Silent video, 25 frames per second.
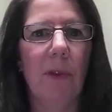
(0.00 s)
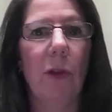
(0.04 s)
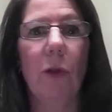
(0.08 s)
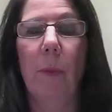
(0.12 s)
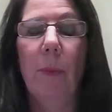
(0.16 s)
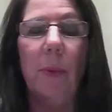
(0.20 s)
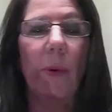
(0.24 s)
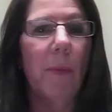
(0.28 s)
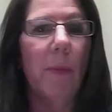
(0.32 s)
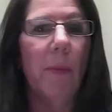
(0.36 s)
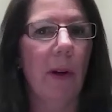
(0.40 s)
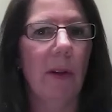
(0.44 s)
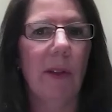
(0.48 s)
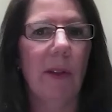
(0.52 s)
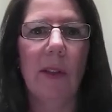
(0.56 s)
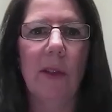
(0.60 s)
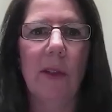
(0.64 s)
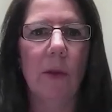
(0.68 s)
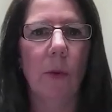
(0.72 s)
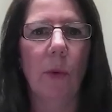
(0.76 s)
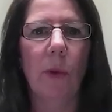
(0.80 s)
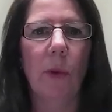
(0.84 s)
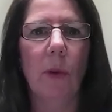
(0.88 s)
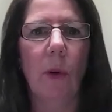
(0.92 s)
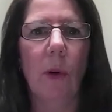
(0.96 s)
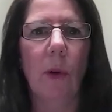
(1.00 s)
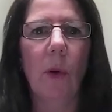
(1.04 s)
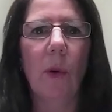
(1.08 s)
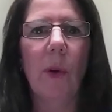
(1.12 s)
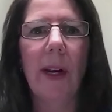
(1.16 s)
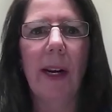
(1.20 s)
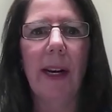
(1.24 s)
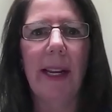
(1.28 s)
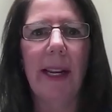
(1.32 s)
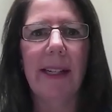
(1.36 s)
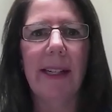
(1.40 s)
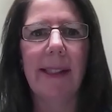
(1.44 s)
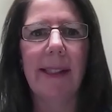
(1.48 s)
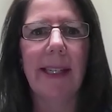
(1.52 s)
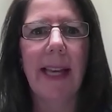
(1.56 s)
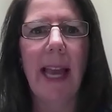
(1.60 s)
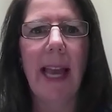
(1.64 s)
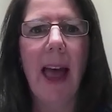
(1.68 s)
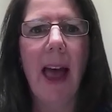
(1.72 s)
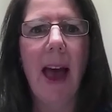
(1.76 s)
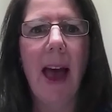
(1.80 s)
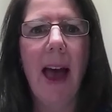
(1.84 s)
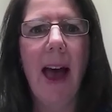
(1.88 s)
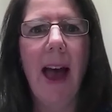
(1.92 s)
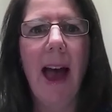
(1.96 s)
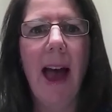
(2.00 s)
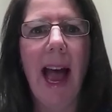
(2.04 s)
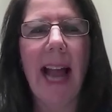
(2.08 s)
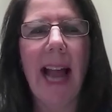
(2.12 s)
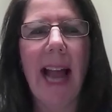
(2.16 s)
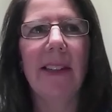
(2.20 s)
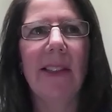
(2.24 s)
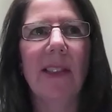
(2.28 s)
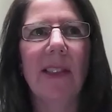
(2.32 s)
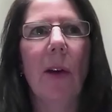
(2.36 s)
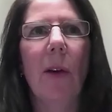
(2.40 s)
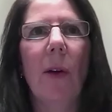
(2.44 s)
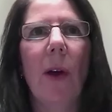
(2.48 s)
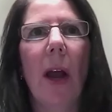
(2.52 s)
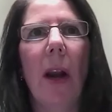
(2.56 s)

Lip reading: promoters or your loyalists. And so